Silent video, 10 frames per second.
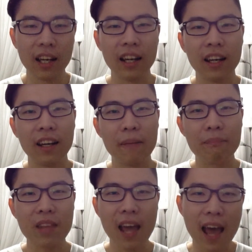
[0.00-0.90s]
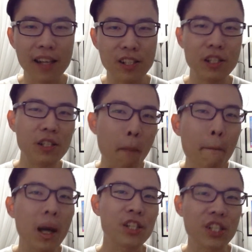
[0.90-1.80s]
um, as
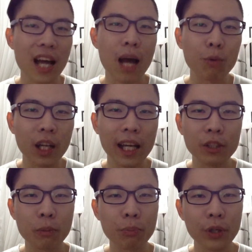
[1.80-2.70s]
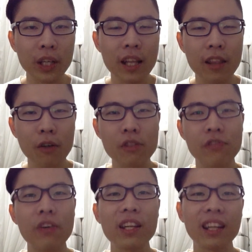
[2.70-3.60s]
much as I would like to put in those
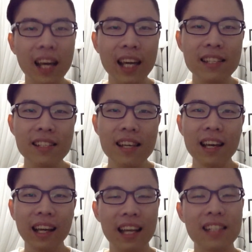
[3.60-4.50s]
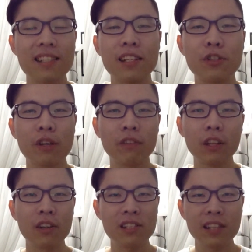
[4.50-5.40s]
very nice classic
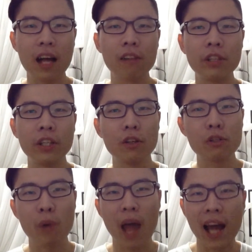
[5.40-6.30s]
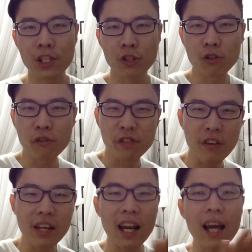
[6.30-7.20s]
travelogue style videos where I show you
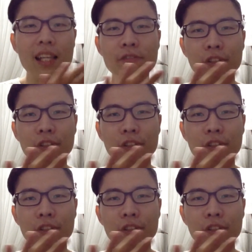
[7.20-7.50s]
very nice